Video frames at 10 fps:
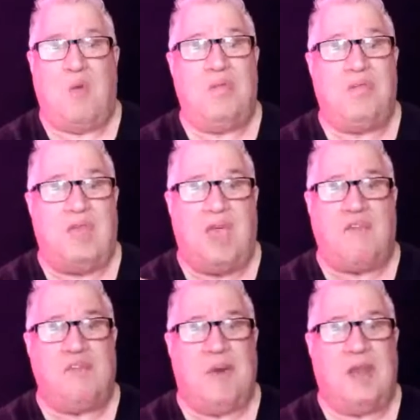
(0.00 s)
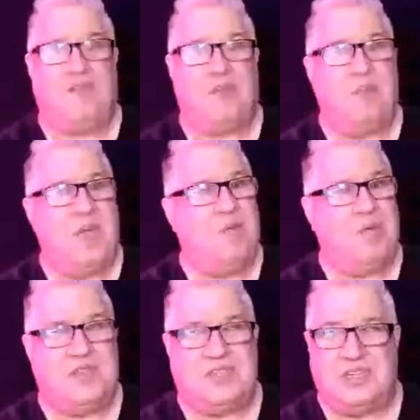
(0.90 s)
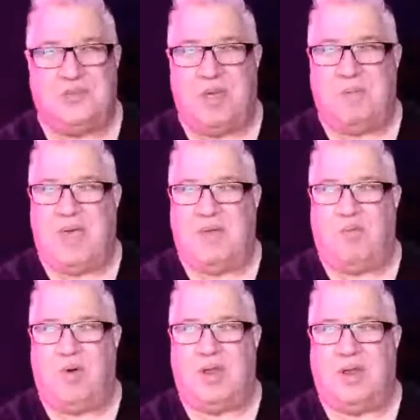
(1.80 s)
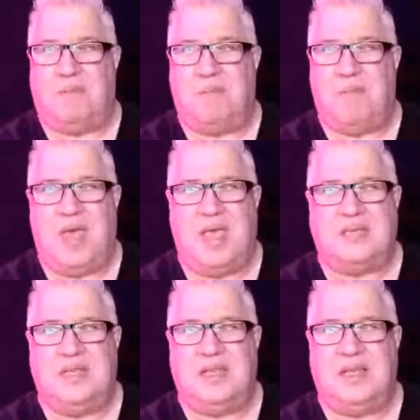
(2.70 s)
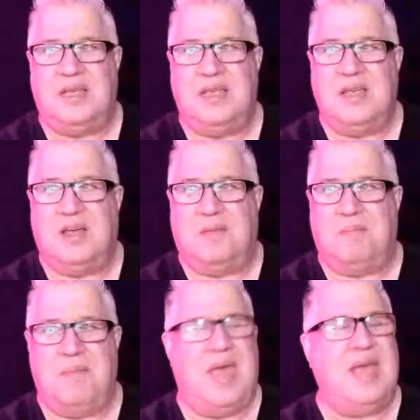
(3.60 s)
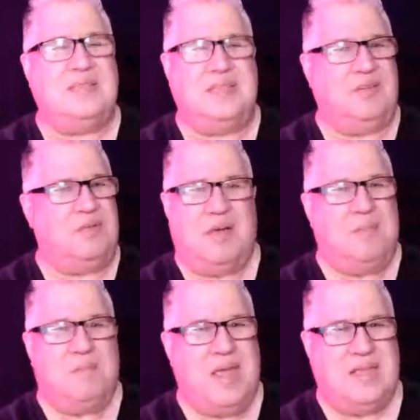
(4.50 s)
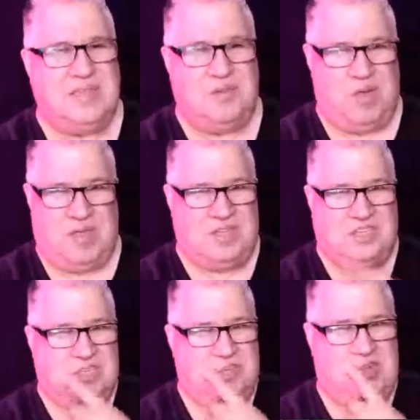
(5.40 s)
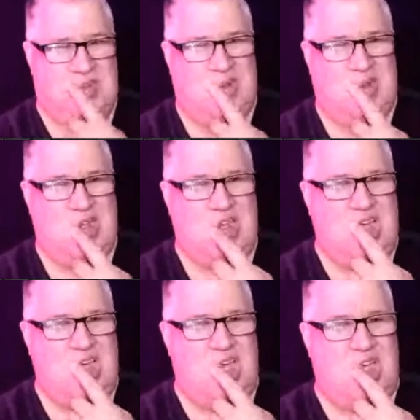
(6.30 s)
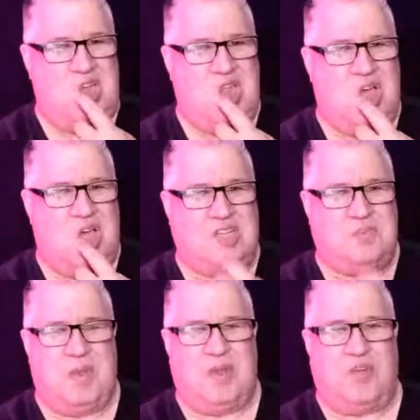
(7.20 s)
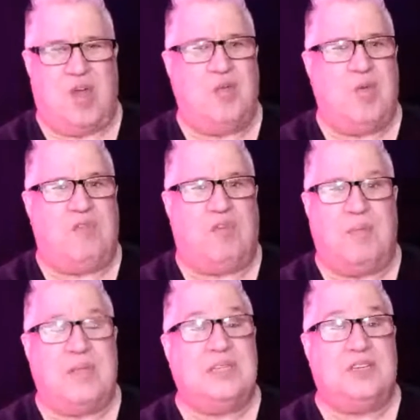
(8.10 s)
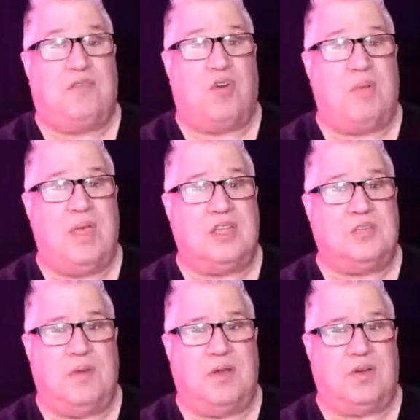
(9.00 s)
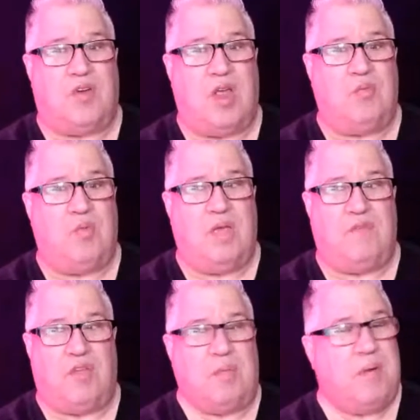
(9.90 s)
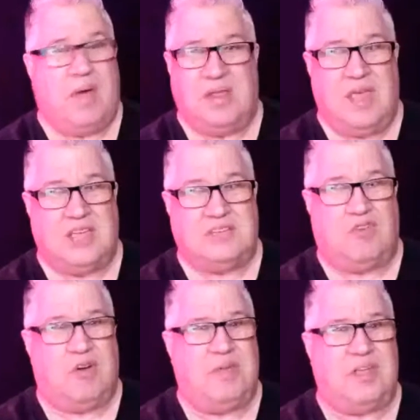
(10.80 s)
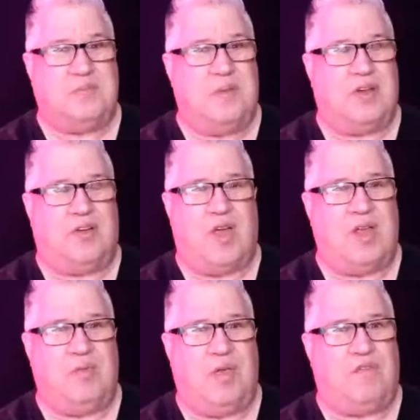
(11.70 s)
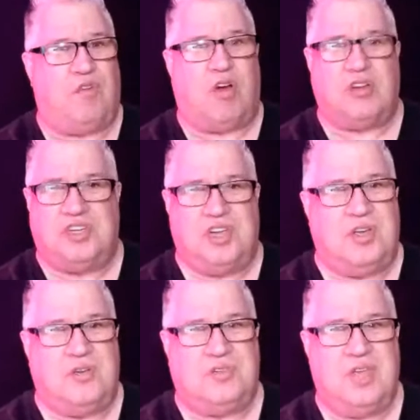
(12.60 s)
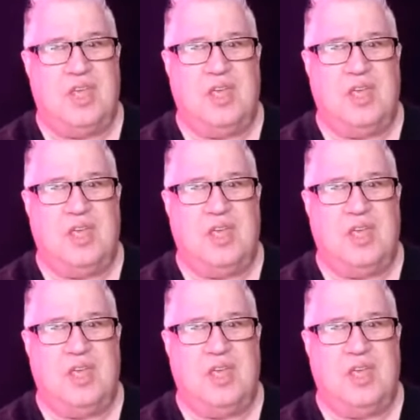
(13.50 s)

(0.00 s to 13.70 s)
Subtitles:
I want to thank everybody for being with us this week, man. What an amazing, amazing, amazing week this has been. And it's been a great week for business for me. It's been a great week for the podcast for me. It's been a great week for our shows.